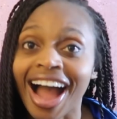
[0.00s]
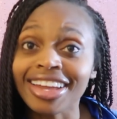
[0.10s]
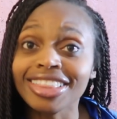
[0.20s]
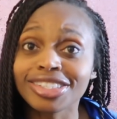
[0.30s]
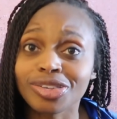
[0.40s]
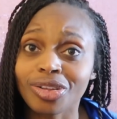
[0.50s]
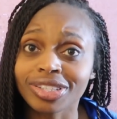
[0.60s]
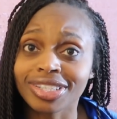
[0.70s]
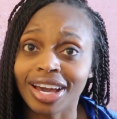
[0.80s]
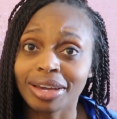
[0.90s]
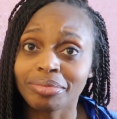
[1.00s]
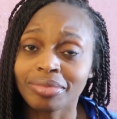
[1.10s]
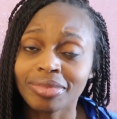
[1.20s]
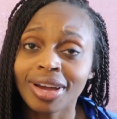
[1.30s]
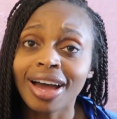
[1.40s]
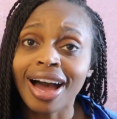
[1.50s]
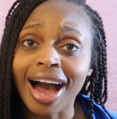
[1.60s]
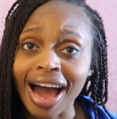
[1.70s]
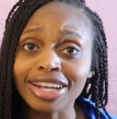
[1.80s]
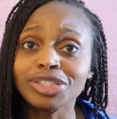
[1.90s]
I get this all the time.
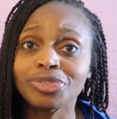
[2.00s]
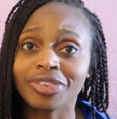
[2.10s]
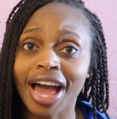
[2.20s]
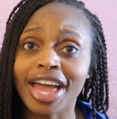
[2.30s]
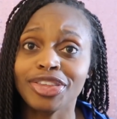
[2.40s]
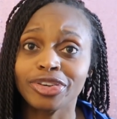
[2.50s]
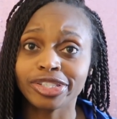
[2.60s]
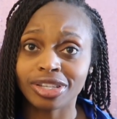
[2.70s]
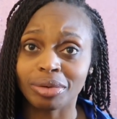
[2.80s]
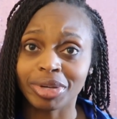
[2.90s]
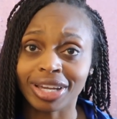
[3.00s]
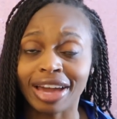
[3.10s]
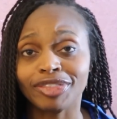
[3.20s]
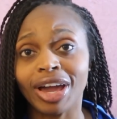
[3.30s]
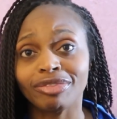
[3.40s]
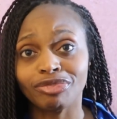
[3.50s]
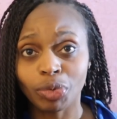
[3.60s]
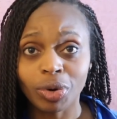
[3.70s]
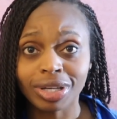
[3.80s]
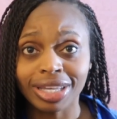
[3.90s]
How did you flatten your stomach after having
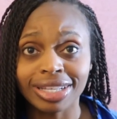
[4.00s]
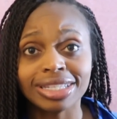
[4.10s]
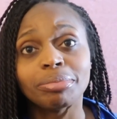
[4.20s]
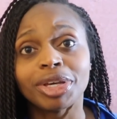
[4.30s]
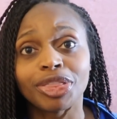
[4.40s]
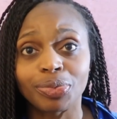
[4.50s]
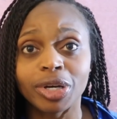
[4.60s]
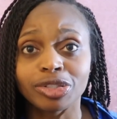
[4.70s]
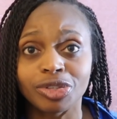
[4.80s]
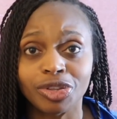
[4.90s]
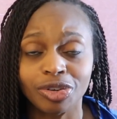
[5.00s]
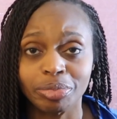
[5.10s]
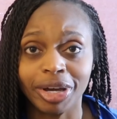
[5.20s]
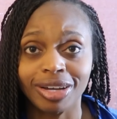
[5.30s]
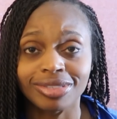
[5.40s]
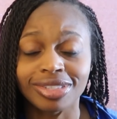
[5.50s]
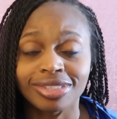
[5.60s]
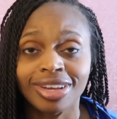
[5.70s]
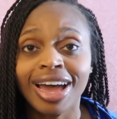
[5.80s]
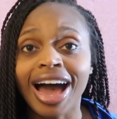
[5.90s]
4 kids and being 330 pounds?
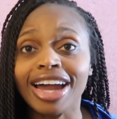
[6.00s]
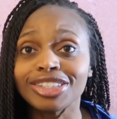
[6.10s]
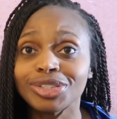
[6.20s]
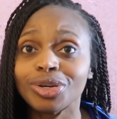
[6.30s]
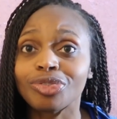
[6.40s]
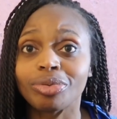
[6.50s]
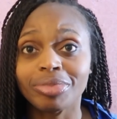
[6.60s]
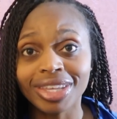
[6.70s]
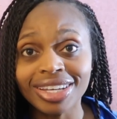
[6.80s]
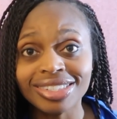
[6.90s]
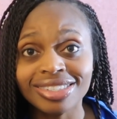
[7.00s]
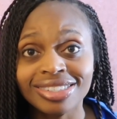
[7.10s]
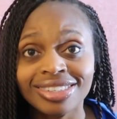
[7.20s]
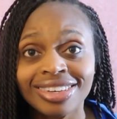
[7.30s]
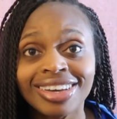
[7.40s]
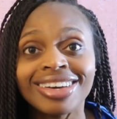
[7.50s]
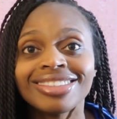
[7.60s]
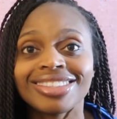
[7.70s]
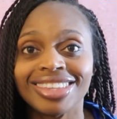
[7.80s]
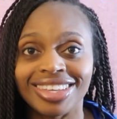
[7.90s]
How did you go from this
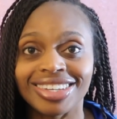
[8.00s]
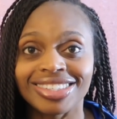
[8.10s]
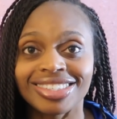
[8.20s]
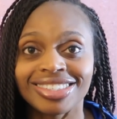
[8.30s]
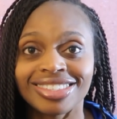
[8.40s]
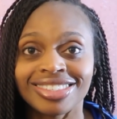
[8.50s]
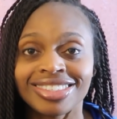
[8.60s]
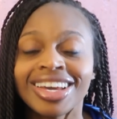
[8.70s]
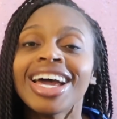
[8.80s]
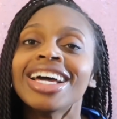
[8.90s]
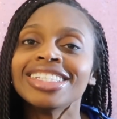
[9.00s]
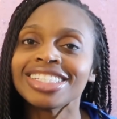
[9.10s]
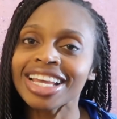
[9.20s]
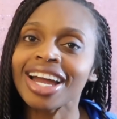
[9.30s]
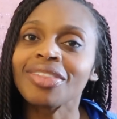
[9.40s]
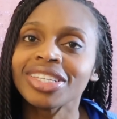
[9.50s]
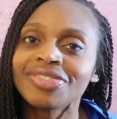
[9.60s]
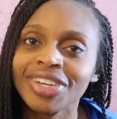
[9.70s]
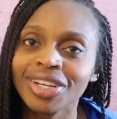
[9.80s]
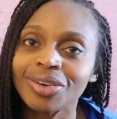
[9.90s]
to this? Check out this
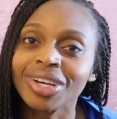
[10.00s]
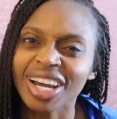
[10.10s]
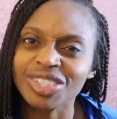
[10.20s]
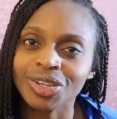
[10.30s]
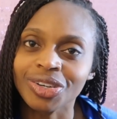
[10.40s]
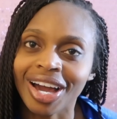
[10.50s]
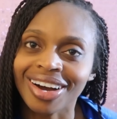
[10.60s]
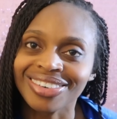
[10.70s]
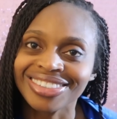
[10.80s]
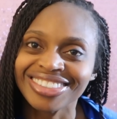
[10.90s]
video and I'll show you how.